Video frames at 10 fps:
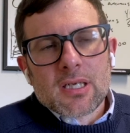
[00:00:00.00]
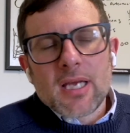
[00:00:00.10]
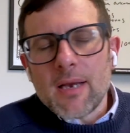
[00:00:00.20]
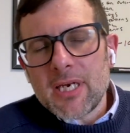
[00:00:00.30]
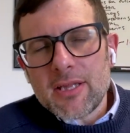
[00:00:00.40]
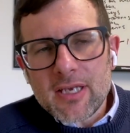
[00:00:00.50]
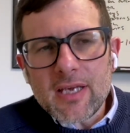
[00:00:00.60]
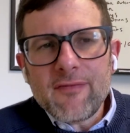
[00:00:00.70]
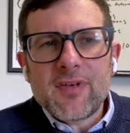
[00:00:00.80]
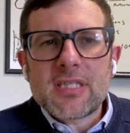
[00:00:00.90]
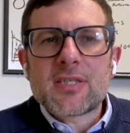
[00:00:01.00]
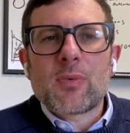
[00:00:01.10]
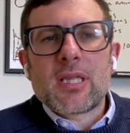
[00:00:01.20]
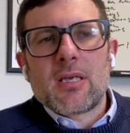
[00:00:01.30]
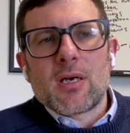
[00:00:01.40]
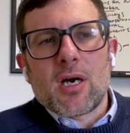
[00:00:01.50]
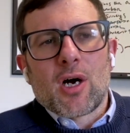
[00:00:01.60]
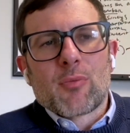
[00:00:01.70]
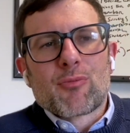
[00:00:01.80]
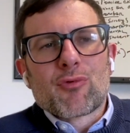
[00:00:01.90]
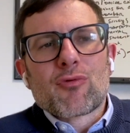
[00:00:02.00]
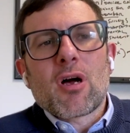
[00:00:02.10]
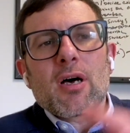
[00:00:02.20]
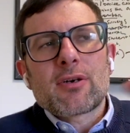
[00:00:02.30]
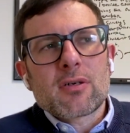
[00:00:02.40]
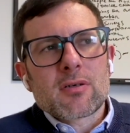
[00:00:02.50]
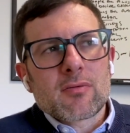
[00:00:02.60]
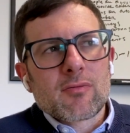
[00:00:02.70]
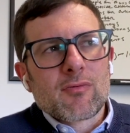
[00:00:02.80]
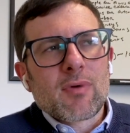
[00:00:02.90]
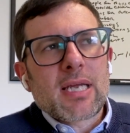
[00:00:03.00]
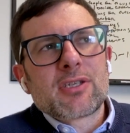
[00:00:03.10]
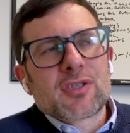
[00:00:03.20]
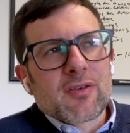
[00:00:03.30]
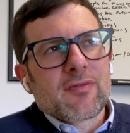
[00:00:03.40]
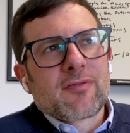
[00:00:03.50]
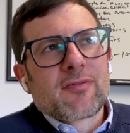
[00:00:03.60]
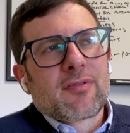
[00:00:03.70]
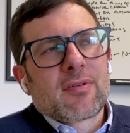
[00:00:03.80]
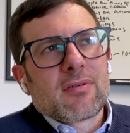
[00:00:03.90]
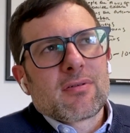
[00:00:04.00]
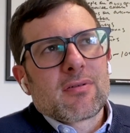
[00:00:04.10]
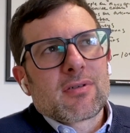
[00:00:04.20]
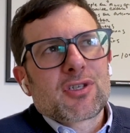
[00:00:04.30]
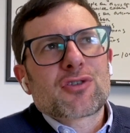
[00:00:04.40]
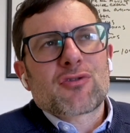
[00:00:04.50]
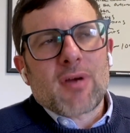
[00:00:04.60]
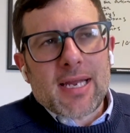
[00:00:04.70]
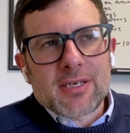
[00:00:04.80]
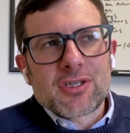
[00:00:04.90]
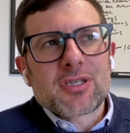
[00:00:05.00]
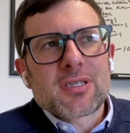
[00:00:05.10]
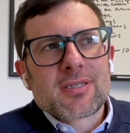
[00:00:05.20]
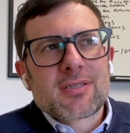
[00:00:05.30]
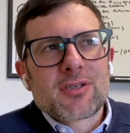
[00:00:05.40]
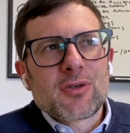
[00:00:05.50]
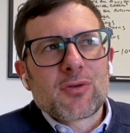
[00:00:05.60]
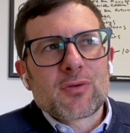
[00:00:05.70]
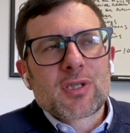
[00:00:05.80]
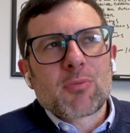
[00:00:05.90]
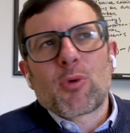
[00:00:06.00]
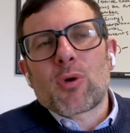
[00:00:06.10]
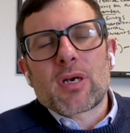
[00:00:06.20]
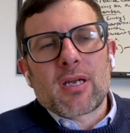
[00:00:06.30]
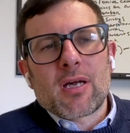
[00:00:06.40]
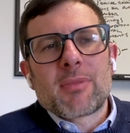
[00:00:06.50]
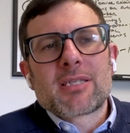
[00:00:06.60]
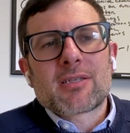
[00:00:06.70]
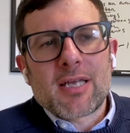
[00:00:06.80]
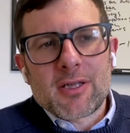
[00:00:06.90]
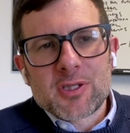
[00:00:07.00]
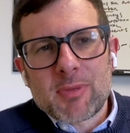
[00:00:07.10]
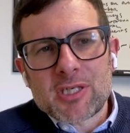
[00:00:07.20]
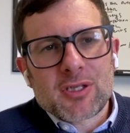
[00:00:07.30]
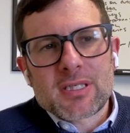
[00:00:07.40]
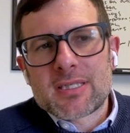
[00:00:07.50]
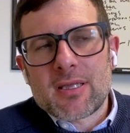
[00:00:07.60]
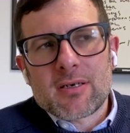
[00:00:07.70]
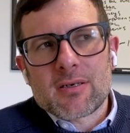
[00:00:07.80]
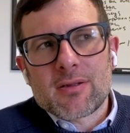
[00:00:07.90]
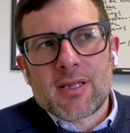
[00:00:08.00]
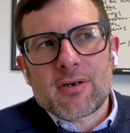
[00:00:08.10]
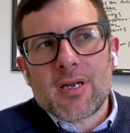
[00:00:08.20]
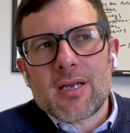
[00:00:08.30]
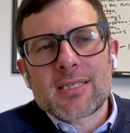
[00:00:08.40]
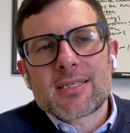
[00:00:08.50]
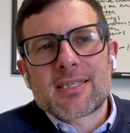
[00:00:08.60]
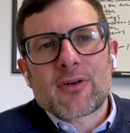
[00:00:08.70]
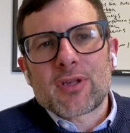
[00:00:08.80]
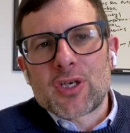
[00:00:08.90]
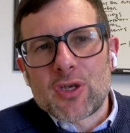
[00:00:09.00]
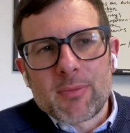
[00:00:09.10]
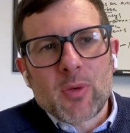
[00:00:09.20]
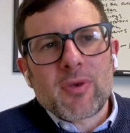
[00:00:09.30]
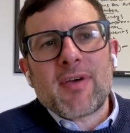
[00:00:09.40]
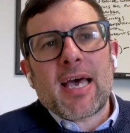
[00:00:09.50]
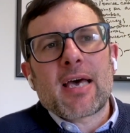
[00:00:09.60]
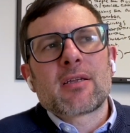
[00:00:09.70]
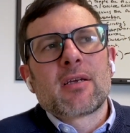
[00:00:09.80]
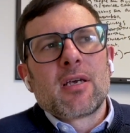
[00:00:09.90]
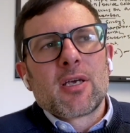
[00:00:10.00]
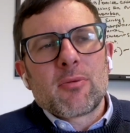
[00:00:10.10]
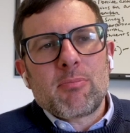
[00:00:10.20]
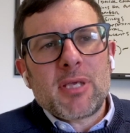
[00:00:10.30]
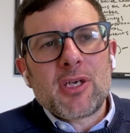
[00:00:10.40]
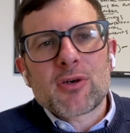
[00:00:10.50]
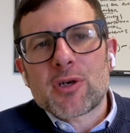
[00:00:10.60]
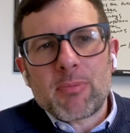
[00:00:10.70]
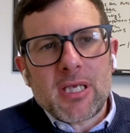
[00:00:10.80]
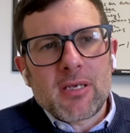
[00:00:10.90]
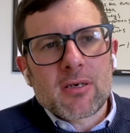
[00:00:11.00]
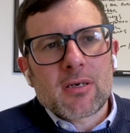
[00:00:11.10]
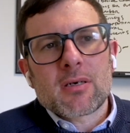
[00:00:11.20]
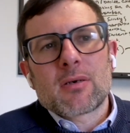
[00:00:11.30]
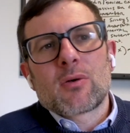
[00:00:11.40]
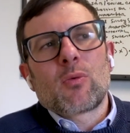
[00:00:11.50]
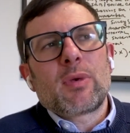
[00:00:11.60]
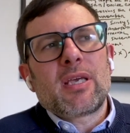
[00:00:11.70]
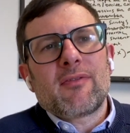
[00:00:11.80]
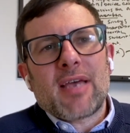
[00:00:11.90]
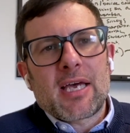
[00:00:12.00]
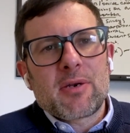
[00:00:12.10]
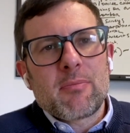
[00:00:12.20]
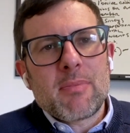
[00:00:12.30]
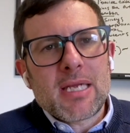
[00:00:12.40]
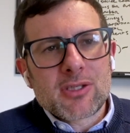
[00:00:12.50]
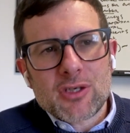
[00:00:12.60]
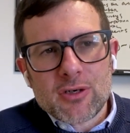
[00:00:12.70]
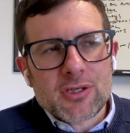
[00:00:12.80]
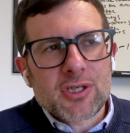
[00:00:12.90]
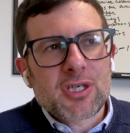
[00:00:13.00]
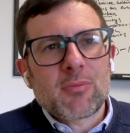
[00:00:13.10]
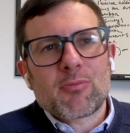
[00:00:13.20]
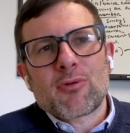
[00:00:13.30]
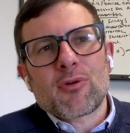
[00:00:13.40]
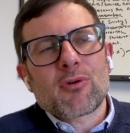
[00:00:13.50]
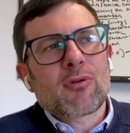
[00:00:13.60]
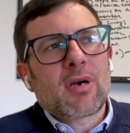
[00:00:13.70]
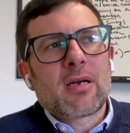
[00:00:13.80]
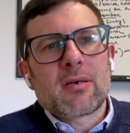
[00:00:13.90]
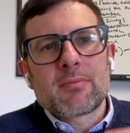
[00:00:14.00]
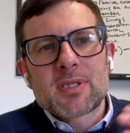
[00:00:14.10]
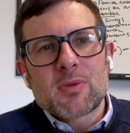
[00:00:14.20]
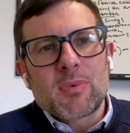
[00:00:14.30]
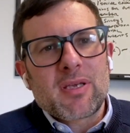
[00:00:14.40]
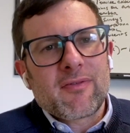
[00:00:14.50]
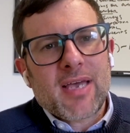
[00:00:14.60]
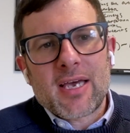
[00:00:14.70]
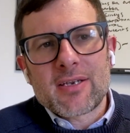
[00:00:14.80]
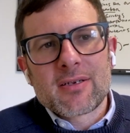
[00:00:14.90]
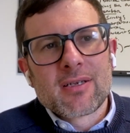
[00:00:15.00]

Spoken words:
Yeah, I mean, I think it fits within a broader range of strategies to support non-mental health specialists that are not necessarily new. I mean, we've had peer-to-peer, we have had mentorship programs, we've had